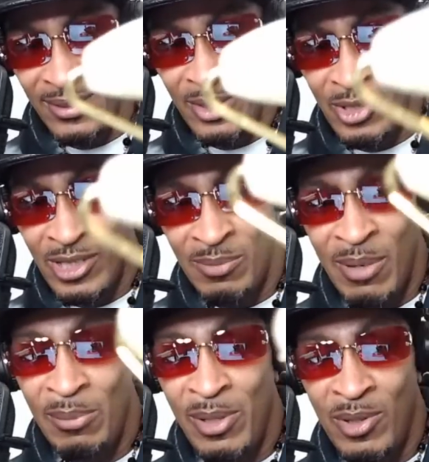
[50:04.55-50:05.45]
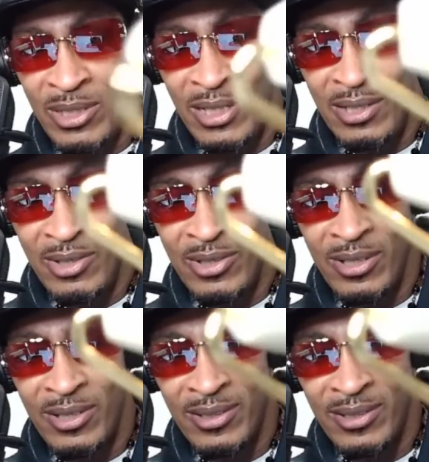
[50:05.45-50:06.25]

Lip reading: You just met me on Tinder.